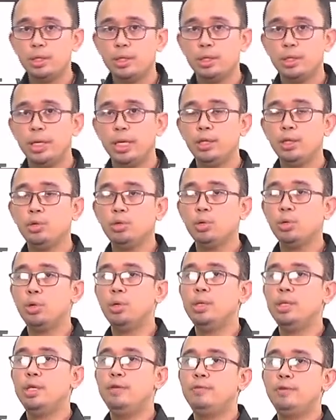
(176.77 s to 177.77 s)
getting to know
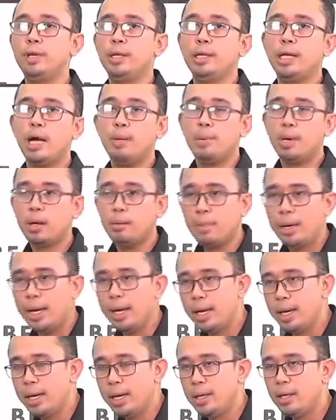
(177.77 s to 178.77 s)
different
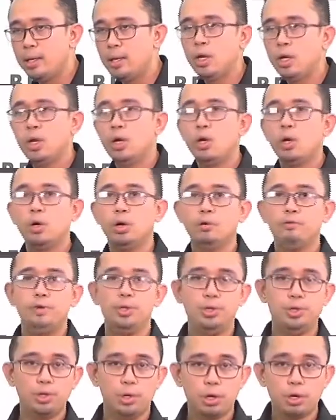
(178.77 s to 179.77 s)
cameramen or
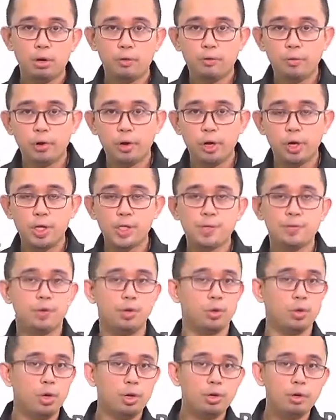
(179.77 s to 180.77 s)
videographers,
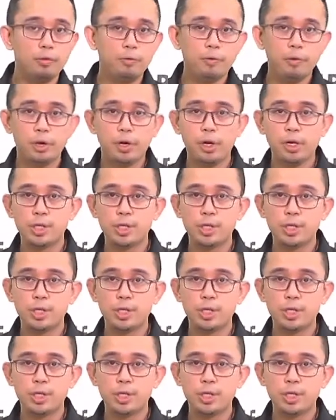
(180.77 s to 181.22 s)
photographers,